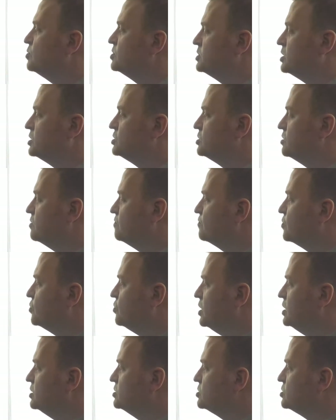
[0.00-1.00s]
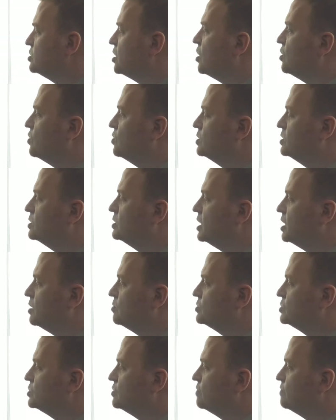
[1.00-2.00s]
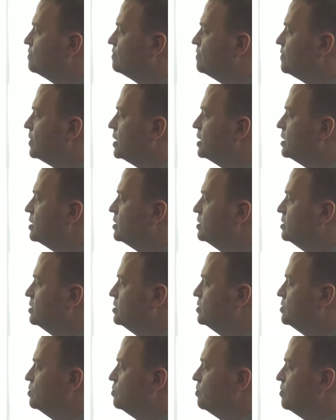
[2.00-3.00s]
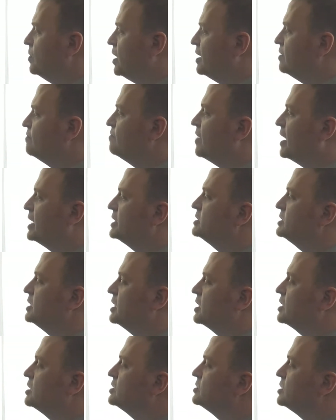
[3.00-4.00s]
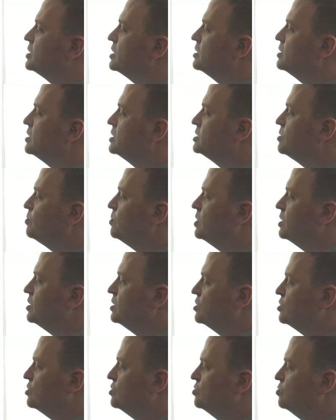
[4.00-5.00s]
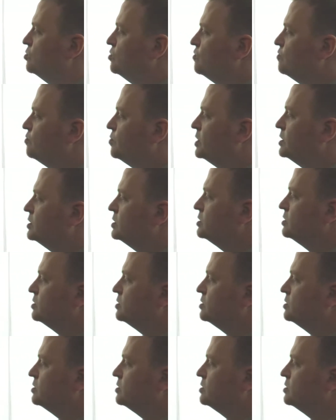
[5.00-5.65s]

the position of Greens now in terms of advancing as a political movement?